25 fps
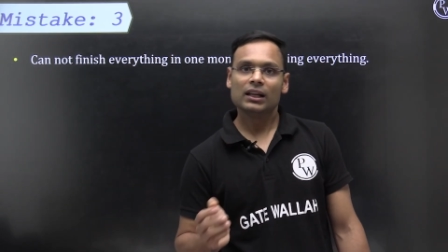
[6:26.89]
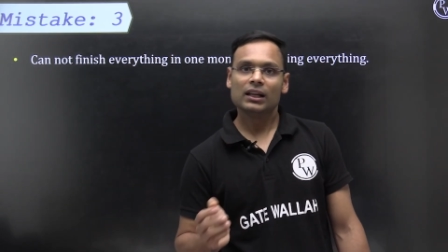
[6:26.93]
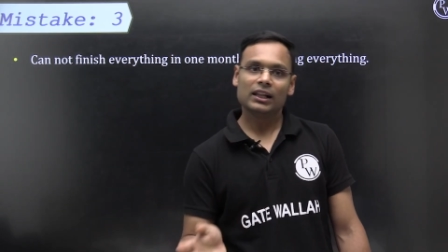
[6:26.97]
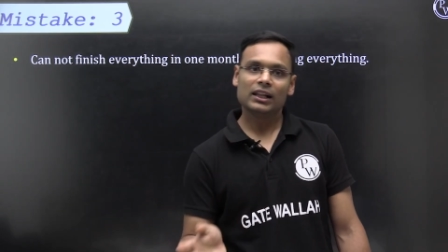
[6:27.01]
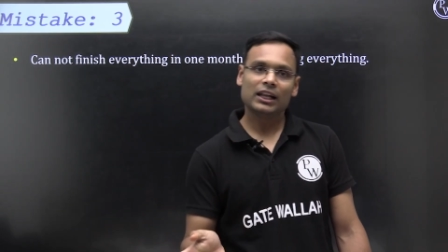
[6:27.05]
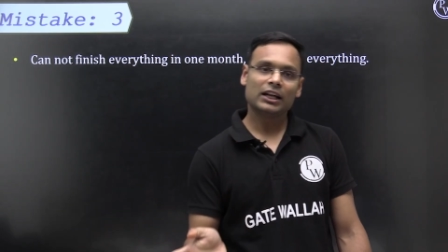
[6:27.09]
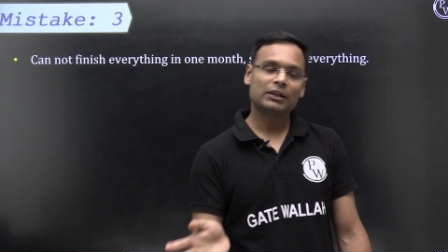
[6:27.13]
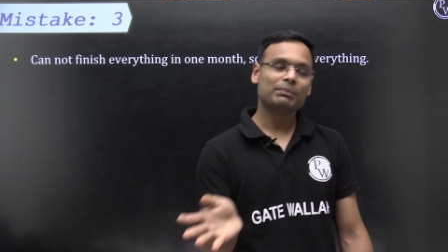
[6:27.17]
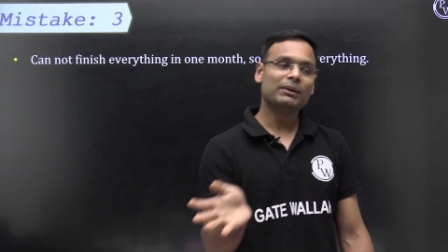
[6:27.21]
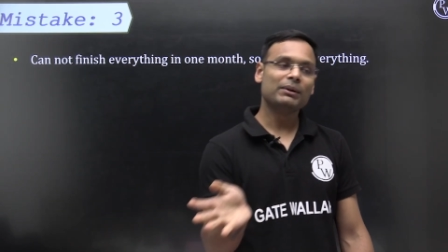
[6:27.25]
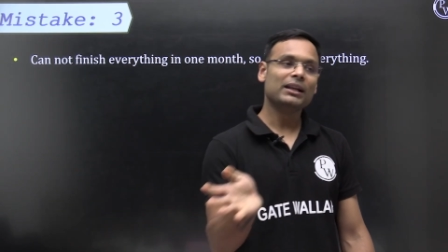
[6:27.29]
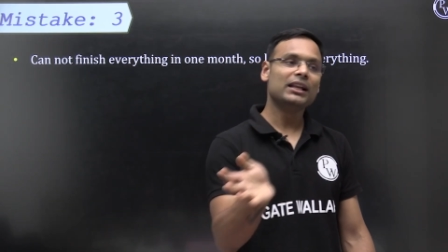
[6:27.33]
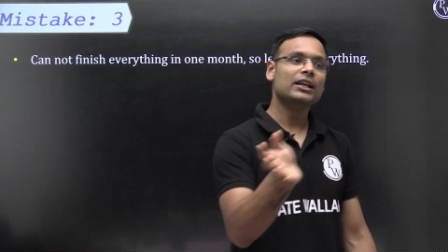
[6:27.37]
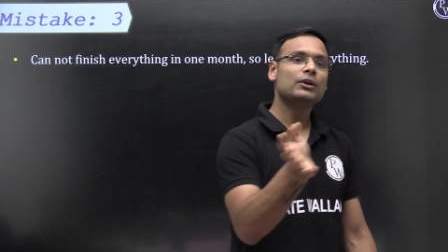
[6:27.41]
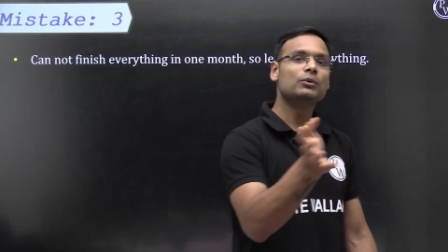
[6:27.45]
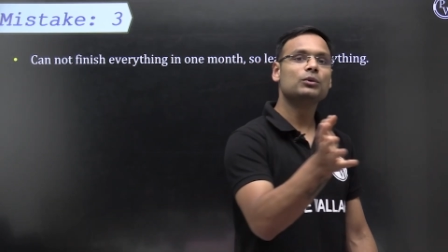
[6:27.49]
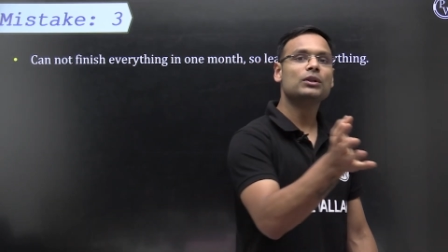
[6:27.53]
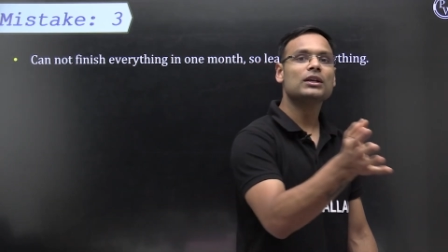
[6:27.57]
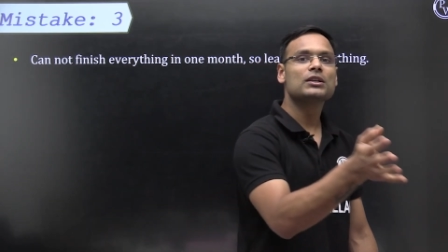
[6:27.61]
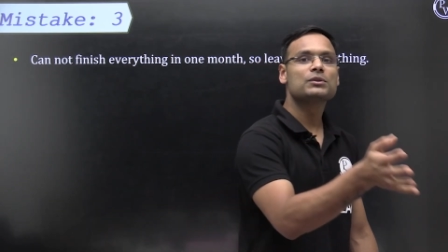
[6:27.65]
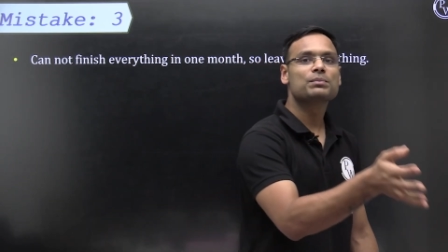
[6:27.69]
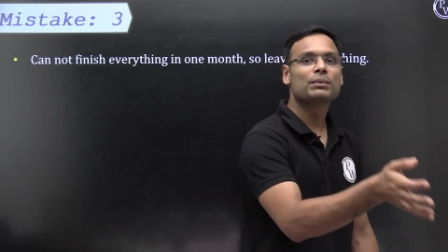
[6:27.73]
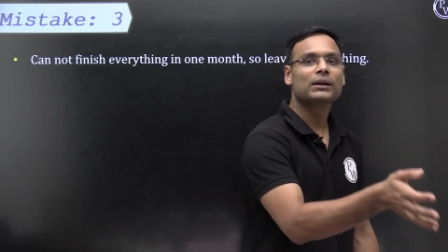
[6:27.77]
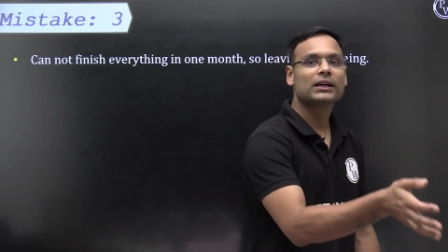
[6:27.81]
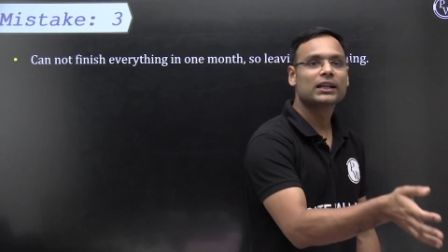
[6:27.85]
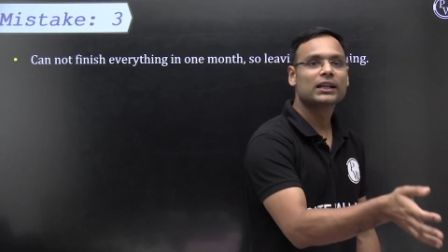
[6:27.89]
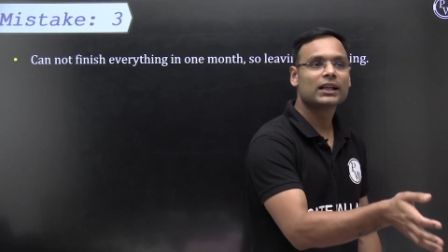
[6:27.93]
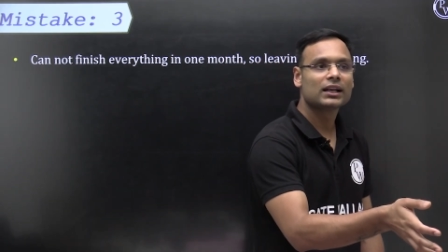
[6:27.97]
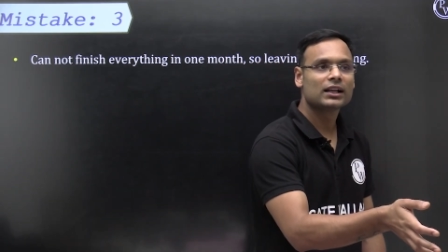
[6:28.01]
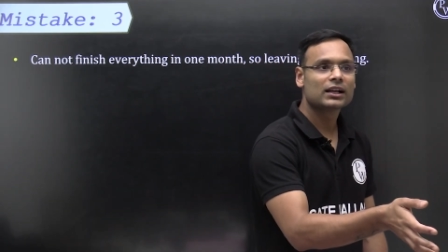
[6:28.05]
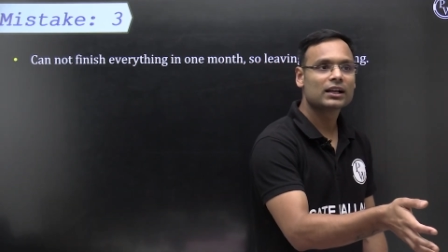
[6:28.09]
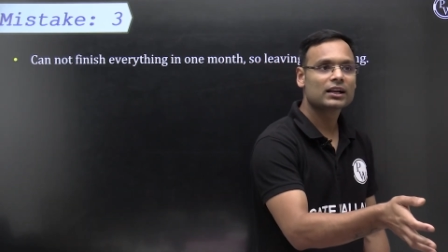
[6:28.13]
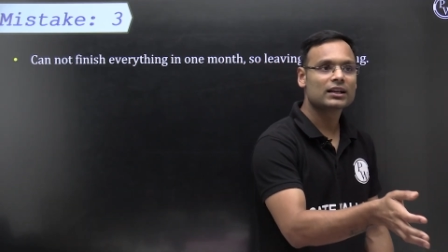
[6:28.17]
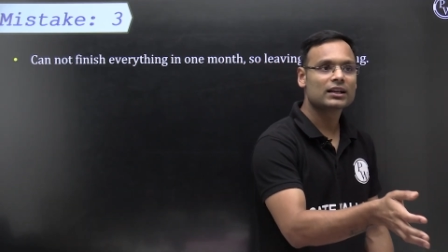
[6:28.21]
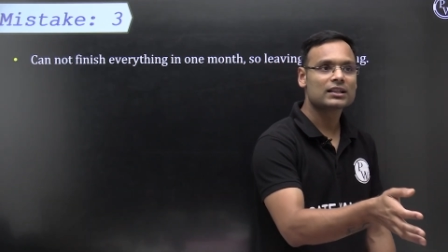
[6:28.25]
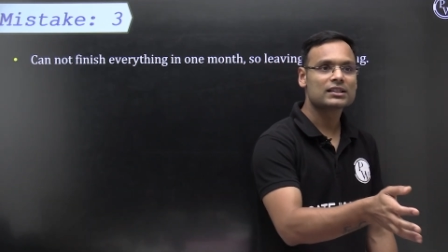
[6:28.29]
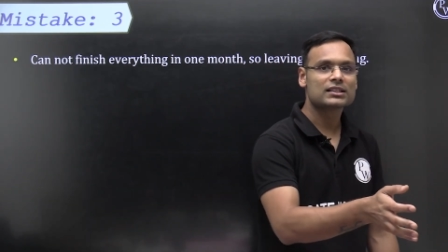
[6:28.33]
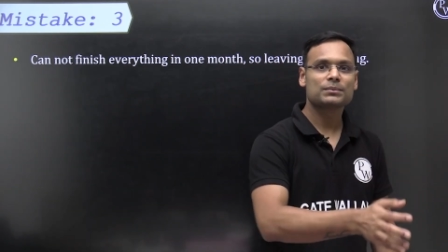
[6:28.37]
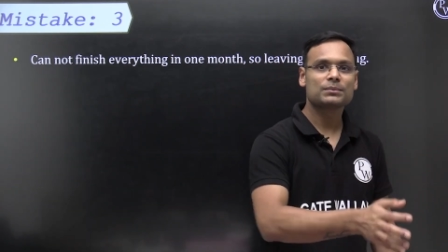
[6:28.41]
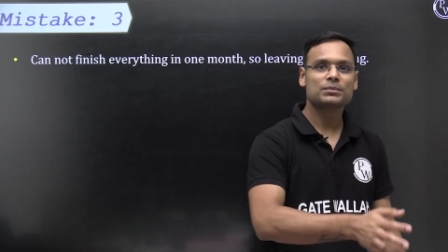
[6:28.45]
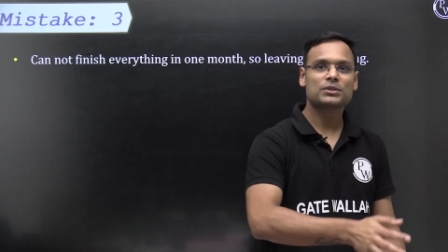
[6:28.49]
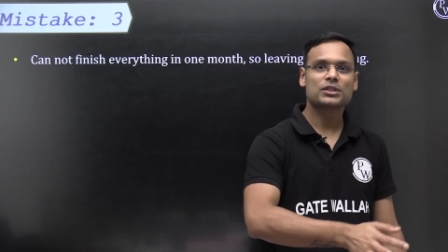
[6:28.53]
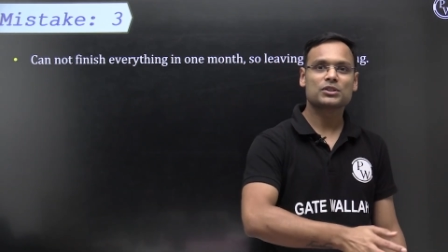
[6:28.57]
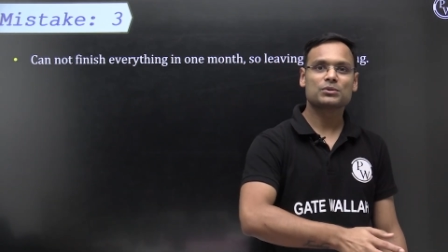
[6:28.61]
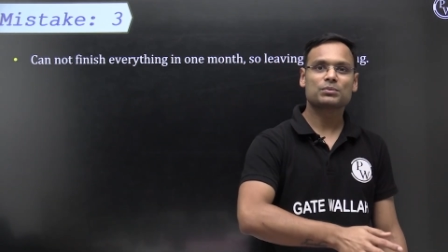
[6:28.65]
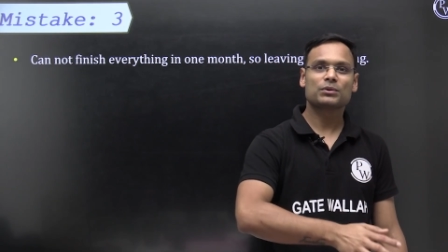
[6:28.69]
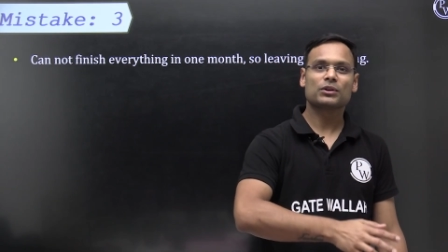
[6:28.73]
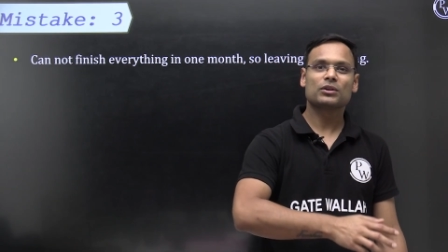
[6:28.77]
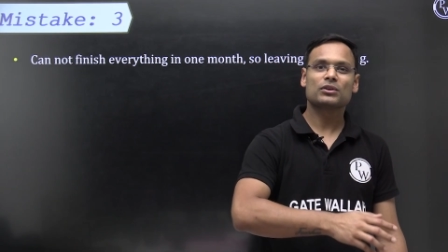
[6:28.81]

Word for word: let me leave this particular concept just